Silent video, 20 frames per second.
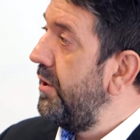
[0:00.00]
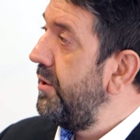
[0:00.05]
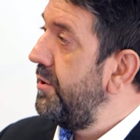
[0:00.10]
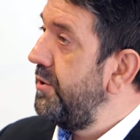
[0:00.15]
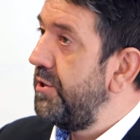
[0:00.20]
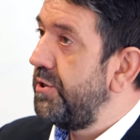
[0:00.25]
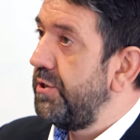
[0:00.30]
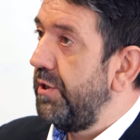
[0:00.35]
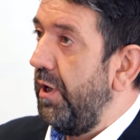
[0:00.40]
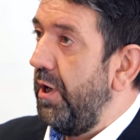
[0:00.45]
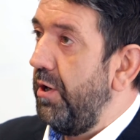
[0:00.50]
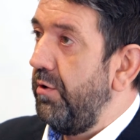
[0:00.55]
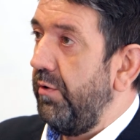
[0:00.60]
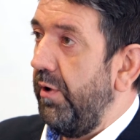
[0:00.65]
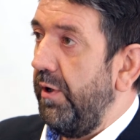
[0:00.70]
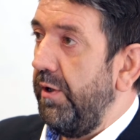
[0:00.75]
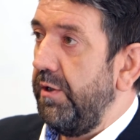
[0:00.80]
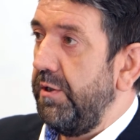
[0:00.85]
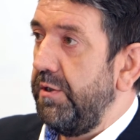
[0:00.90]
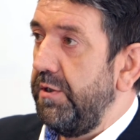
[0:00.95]
Design
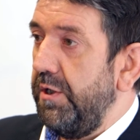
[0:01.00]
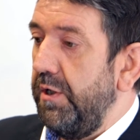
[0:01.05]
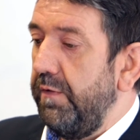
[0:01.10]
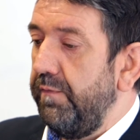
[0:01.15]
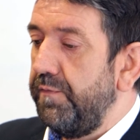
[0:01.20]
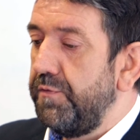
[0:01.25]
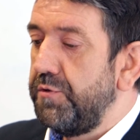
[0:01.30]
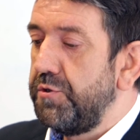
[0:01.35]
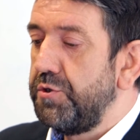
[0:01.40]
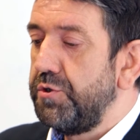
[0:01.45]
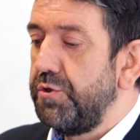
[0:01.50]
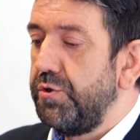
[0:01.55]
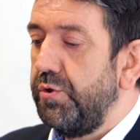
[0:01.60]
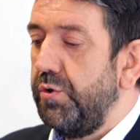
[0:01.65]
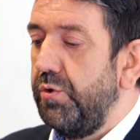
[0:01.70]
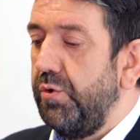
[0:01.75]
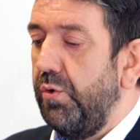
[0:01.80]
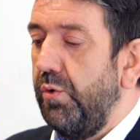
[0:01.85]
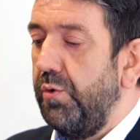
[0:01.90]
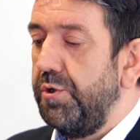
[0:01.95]
right gives
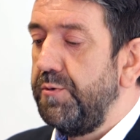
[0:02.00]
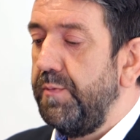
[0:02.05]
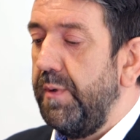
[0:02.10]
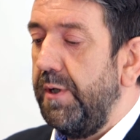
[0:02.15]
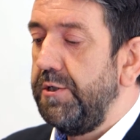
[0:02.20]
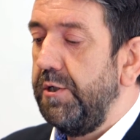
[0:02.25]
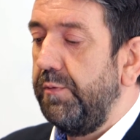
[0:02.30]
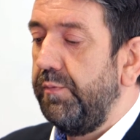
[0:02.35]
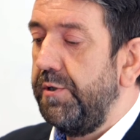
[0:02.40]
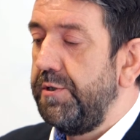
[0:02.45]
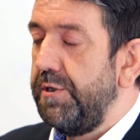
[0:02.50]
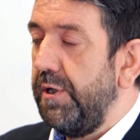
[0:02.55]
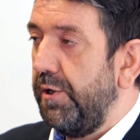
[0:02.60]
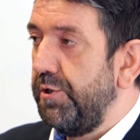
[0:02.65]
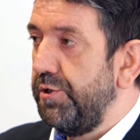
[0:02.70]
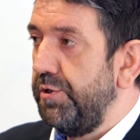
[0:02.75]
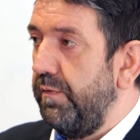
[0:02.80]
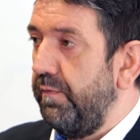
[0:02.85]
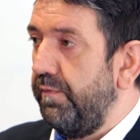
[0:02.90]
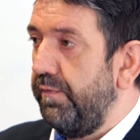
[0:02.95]
automatic
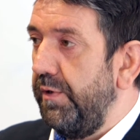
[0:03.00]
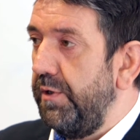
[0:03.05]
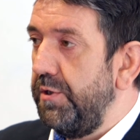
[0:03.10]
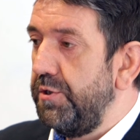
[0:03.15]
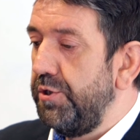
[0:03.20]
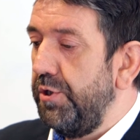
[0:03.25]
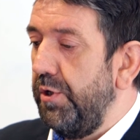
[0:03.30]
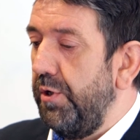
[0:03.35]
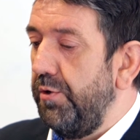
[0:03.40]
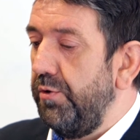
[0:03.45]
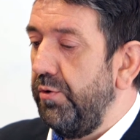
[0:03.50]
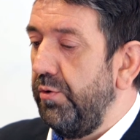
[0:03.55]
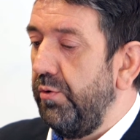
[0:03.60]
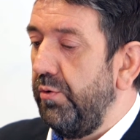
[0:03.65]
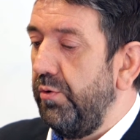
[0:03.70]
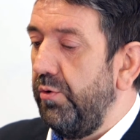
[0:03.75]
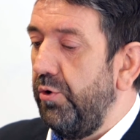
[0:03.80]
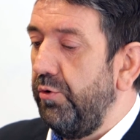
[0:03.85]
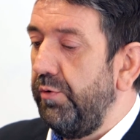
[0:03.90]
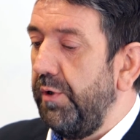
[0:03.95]
protection for internal
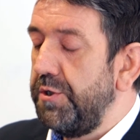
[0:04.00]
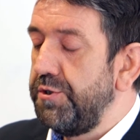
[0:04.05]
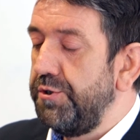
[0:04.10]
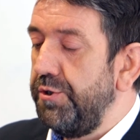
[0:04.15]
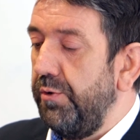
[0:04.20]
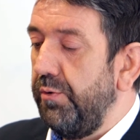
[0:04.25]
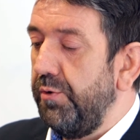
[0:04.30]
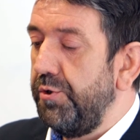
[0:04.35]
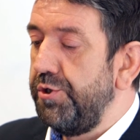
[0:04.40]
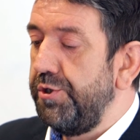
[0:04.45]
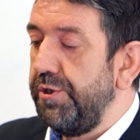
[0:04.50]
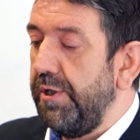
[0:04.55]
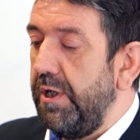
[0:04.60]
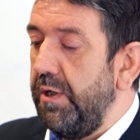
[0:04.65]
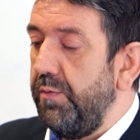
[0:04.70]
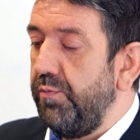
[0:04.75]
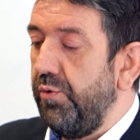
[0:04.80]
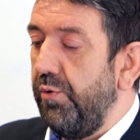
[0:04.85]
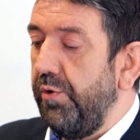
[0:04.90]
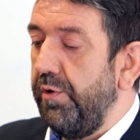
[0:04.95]
or external
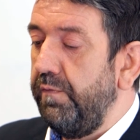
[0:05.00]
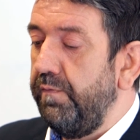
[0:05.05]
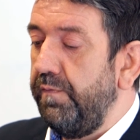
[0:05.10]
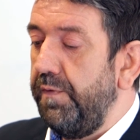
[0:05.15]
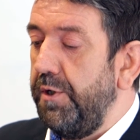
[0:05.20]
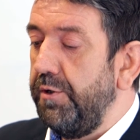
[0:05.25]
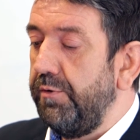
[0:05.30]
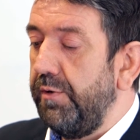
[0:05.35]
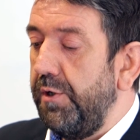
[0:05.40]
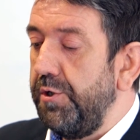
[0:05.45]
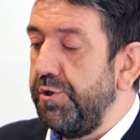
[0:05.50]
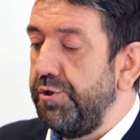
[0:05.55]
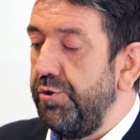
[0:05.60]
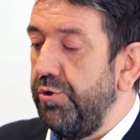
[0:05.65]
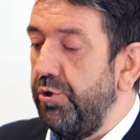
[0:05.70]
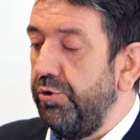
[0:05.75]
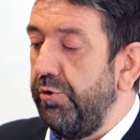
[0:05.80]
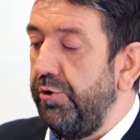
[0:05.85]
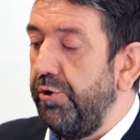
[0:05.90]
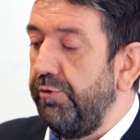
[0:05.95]
shape or configuration
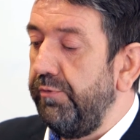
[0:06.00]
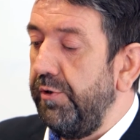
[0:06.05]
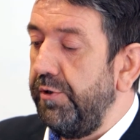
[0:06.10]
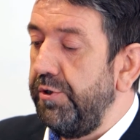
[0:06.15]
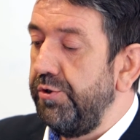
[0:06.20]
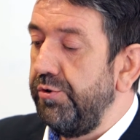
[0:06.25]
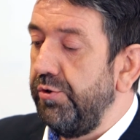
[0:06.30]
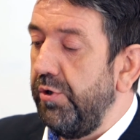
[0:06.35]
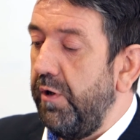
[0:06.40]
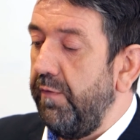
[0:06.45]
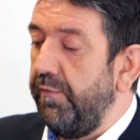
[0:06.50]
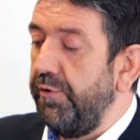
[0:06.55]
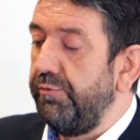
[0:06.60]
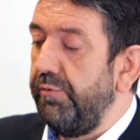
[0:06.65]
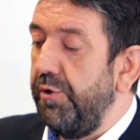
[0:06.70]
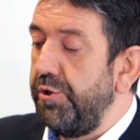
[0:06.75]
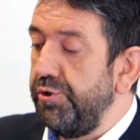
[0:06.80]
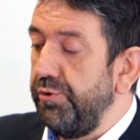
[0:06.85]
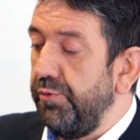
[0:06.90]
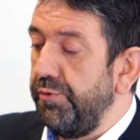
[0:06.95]
or of an
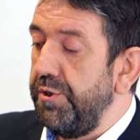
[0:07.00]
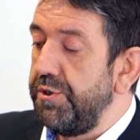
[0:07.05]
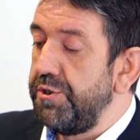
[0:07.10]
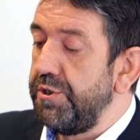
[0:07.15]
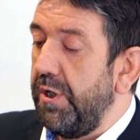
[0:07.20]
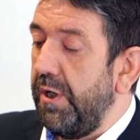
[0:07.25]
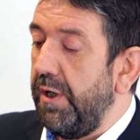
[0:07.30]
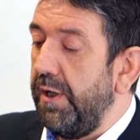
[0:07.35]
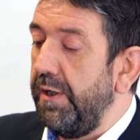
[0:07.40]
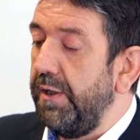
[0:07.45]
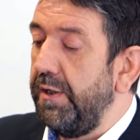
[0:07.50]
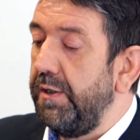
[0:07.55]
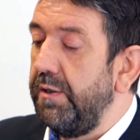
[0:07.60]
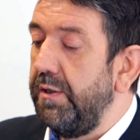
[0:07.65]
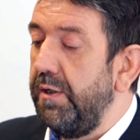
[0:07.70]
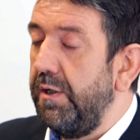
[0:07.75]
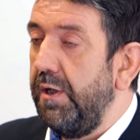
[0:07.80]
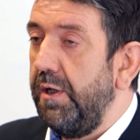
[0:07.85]
original design,